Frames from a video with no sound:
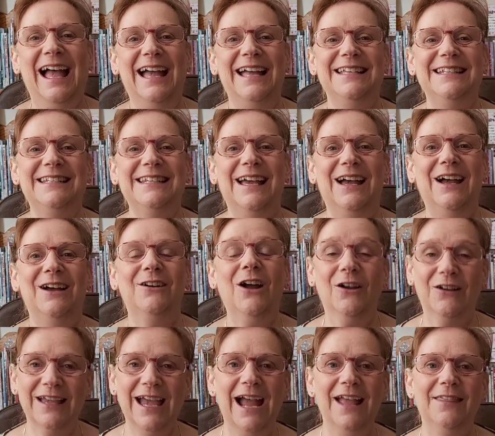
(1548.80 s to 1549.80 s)
and uh,
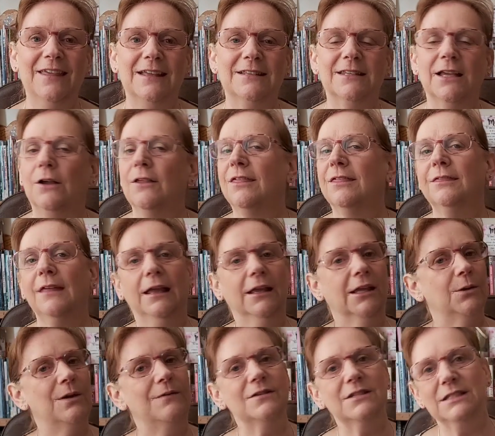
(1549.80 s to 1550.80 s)
okay then so
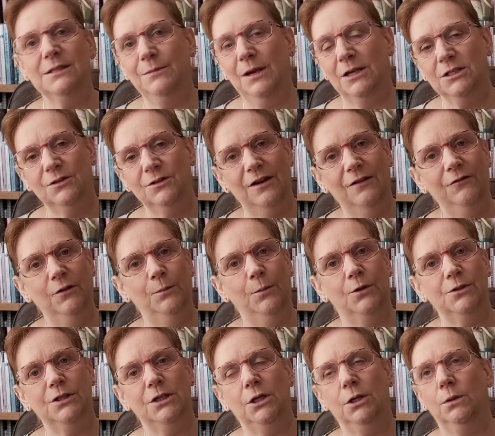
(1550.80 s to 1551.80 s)
thank you ever so much for
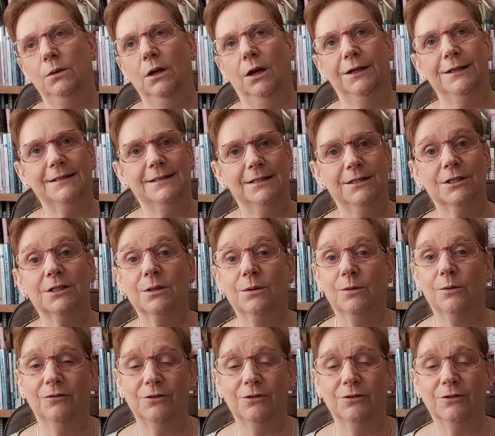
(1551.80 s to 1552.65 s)
everybody who likes and